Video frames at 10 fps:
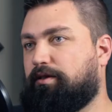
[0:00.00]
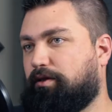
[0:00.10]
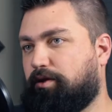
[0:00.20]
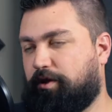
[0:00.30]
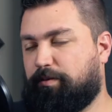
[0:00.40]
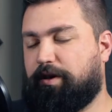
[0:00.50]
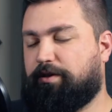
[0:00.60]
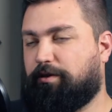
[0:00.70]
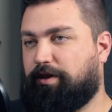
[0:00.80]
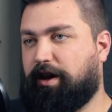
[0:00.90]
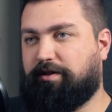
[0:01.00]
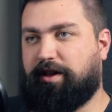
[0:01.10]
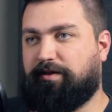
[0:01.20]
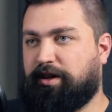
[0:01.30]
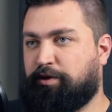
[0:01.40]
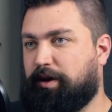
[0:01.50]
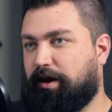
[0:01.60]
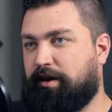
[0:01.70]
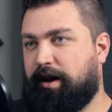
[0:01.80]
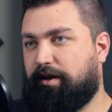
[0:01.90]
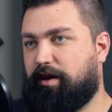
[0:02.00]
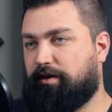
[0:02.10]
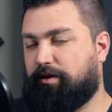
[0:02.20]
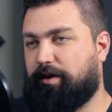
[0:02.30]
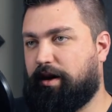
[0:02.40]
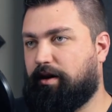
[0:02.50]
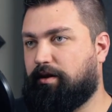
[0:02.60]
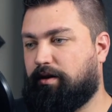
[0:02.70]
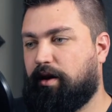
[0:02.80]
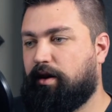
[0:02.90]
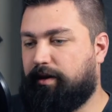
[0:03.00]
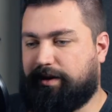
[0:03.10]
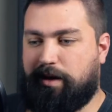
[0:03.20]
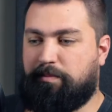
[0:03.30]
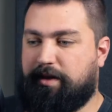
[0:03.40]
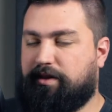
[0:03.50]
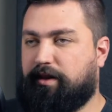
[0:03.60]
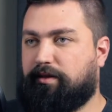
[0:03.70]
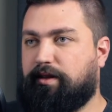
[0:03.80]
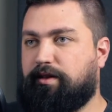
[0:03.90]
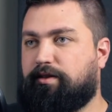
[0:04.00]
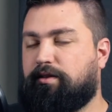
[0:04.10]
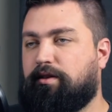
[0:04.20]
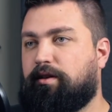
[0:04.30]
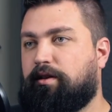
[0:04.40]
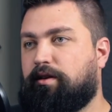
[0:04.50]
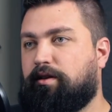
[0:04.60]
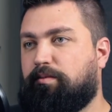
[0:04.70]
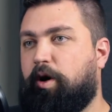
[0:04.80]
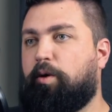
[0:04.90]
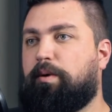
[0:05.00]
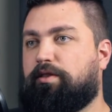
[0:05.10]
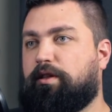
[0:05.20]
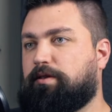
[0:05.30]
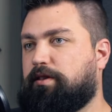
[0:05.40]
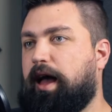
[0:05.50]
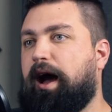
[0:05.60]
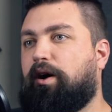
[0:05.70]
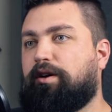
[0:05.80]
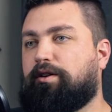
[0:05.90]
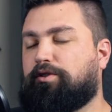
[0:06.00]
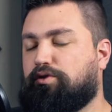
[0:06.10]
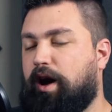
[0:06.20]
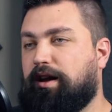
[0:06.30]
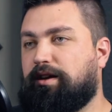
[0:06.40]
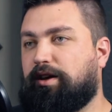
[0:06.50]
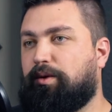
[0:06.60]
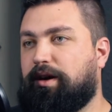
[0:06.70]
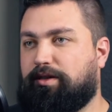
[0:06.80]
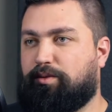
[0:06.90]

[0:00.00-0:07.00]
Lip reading: or Christmas or Thanksgiving, depending on how long they're there. And, like, I'm missing these moments. I'm just out here grinding away in the